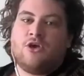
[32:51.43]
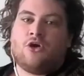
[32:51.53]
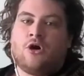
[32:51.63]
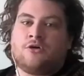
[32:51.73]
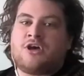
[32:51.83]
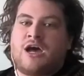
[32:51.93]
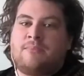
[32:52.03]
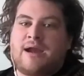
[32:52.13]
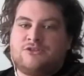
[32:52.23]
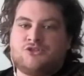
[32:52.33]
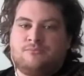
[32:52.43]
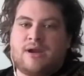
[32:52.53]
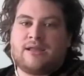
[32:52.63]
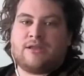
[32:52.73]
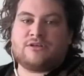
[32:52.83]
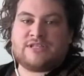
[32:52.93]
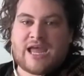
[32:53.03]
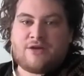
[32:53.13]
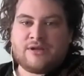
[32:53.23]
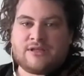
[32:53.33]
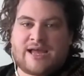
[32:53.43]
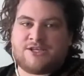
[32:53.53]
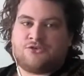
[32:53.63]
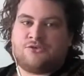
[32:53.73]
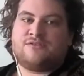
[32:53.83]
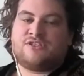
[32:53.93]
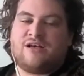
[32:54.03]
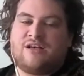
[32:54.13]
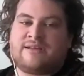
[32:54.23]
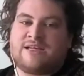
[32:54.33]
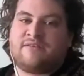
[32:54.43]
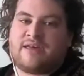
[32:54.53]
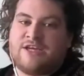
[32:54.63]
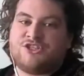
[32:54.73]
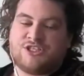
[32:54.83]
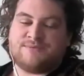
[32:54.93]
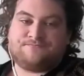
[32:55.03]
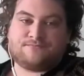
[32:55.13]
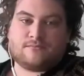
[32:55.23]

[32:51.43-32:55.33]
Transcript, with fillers: or other minoritarian category of self identification.